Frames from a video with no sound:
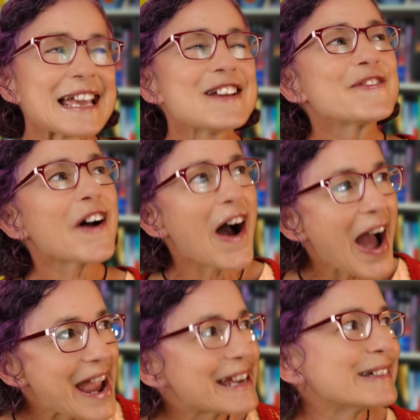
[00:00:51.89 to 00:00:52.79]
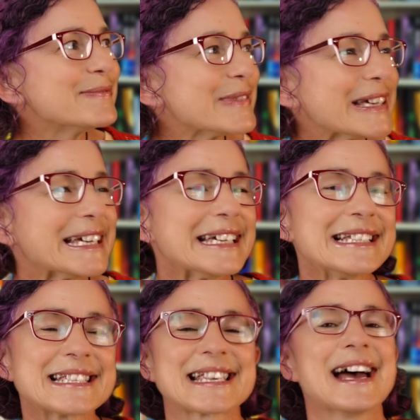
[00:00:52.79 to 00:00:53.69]
If I could be
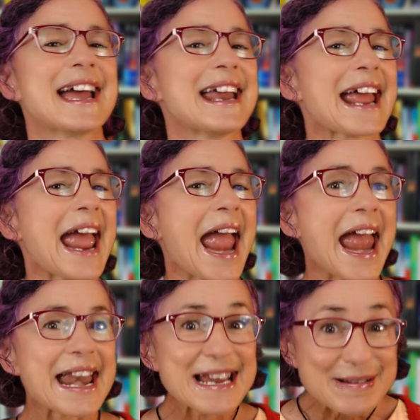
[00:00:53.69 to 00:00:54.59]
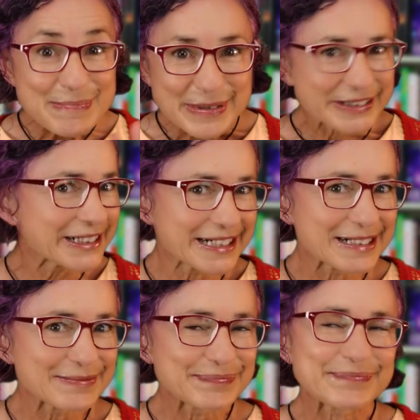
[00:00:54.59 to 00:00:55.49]
inside any book,
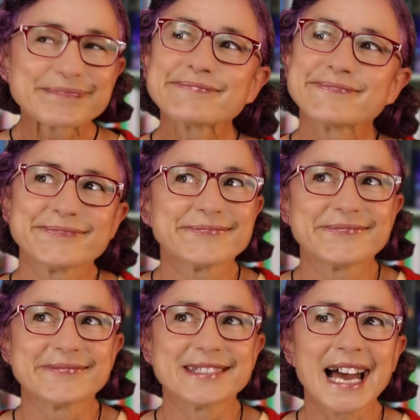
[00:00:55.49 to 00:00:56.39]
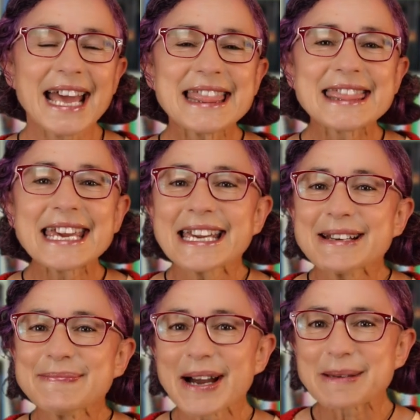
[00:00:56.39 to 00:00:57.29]
Mm, I think
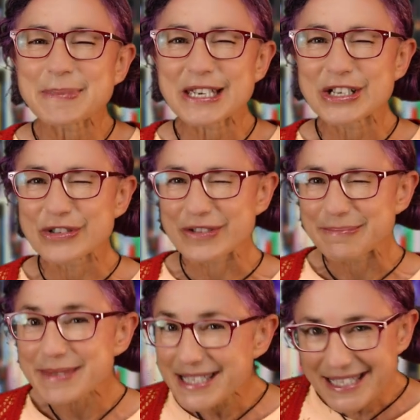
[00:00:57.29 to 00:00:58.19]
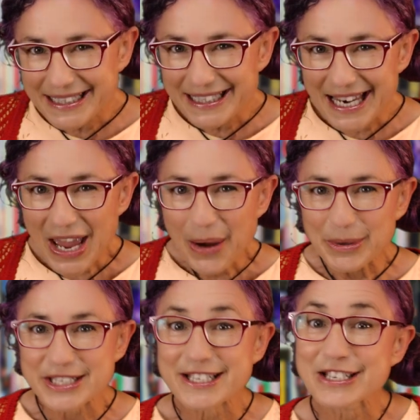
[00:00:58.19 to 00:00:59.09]
it might be Grimsdon,
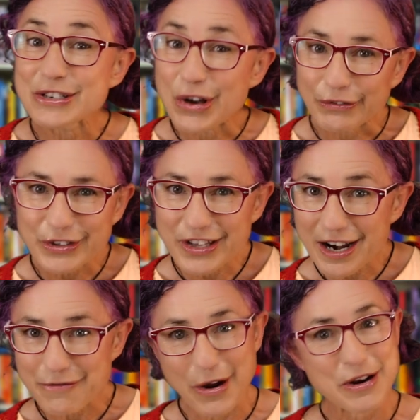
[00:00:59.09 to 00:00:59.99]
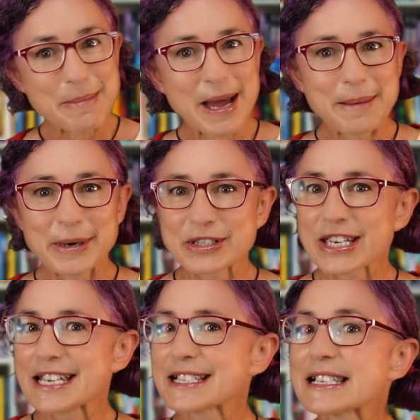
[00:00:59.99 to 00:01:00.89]
which is a novel that I wrote about a bunch
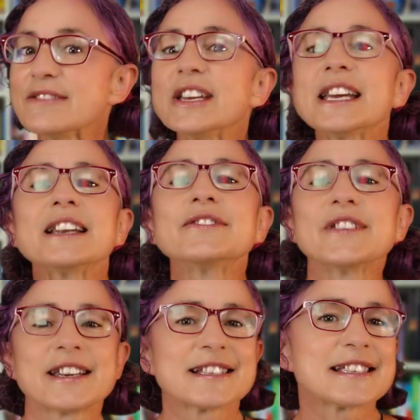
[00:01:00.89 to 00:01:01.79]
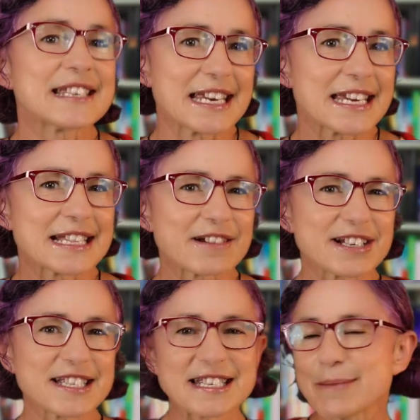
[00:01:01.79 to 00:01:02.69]
of kids living in a flooded city, and there are
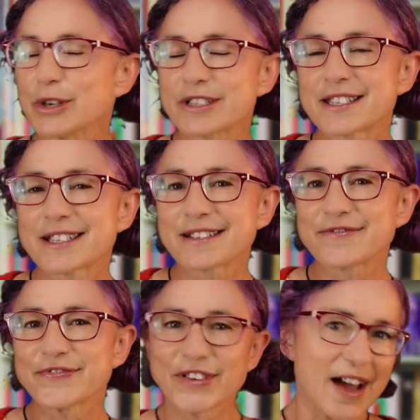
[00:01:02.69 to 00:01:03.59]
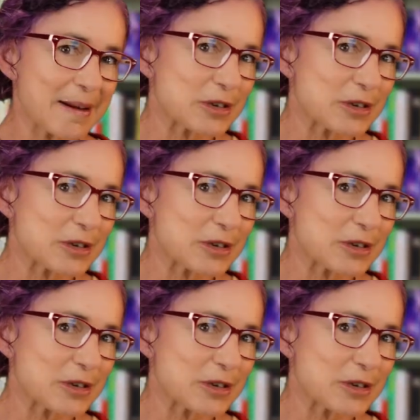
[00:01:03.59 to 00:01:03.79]
sea monsters and flying